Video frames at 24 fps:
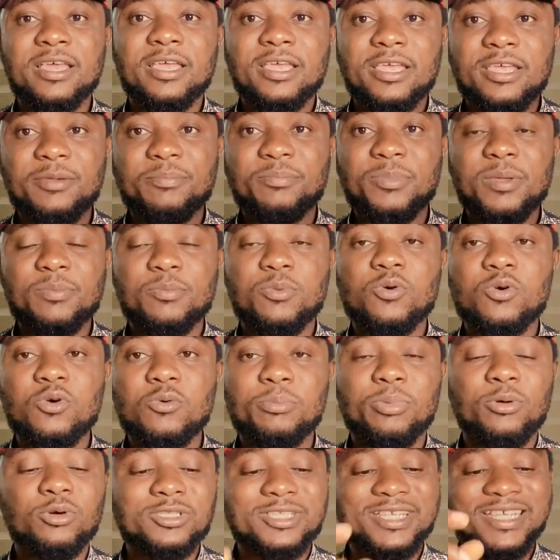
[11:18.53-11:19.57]
in people,
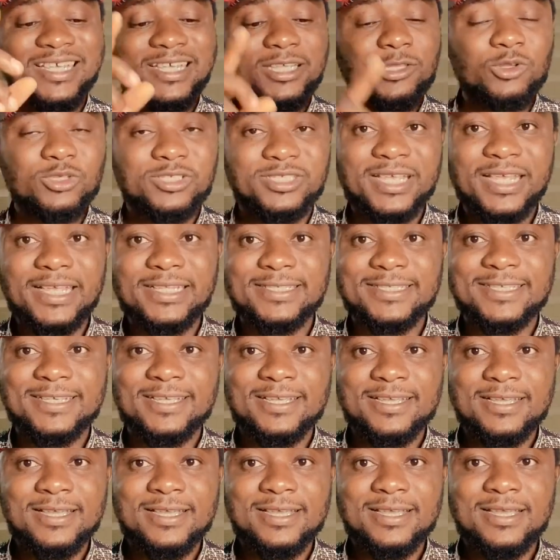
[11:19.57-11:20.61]
both innocent,
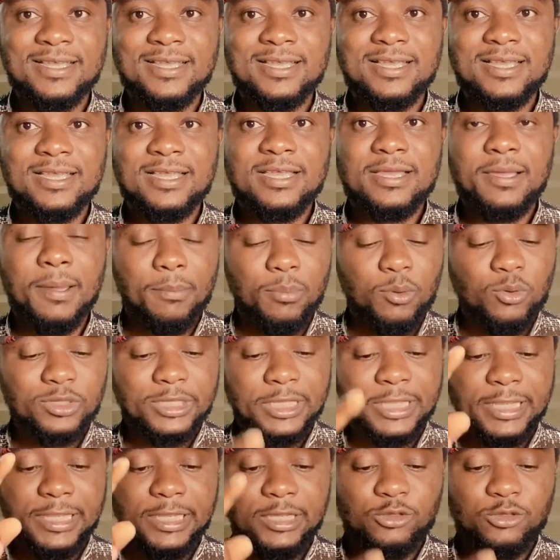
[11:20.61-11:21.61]
and